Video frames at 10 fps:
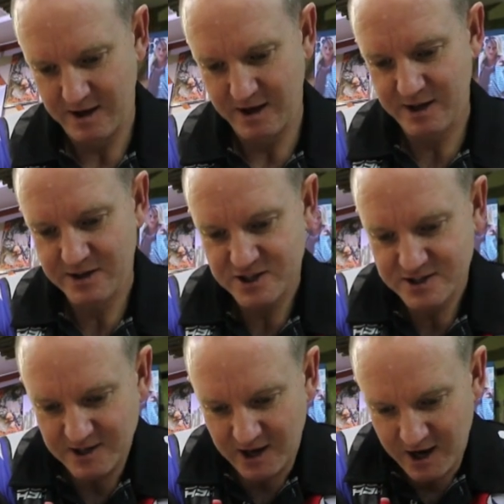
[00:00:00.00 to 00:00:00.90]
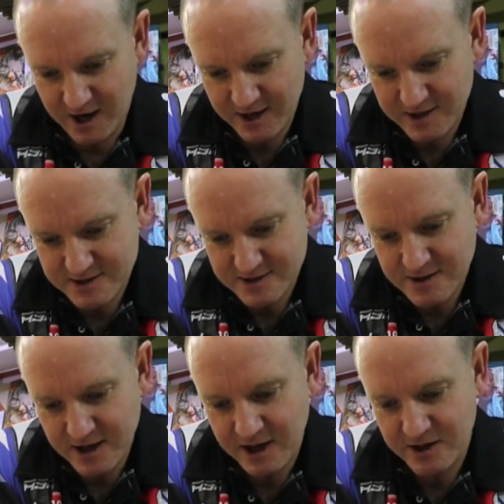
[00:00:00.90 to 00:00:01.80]
And it just hides
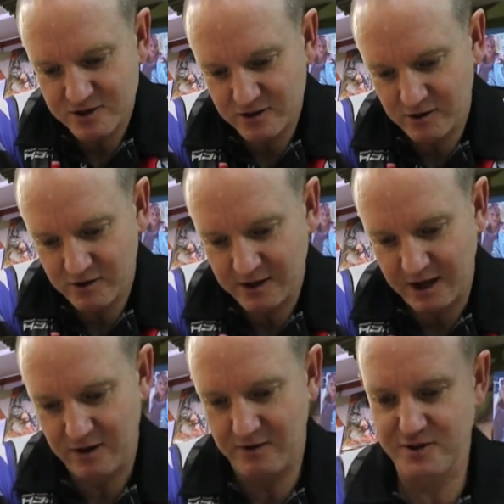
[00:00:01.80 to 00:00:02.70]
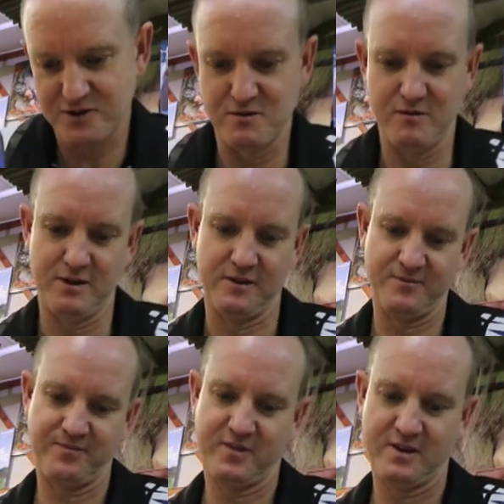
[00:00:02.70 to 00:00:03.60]
the actual color of the swivel.
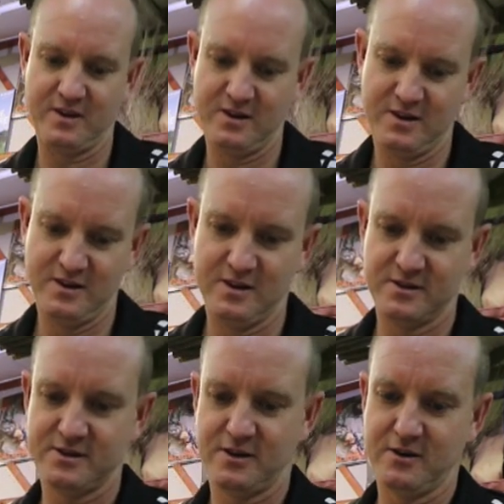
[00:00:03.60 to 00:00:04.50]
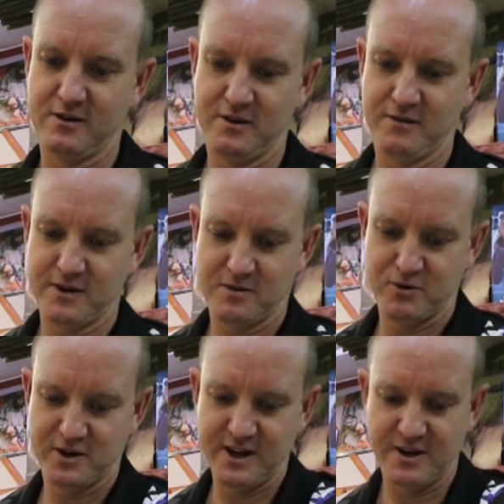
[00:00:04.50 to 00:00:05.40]
So if I can
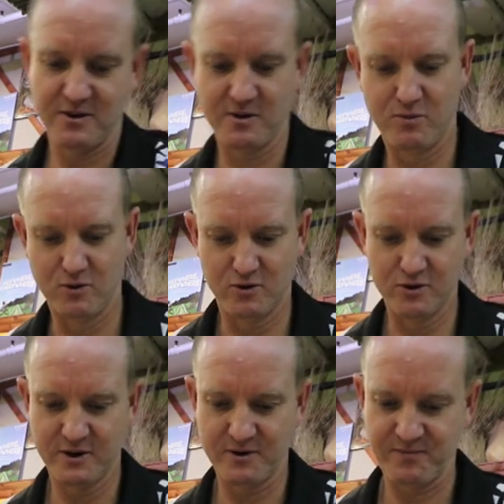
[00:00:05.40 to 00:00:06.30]
put it down on the board.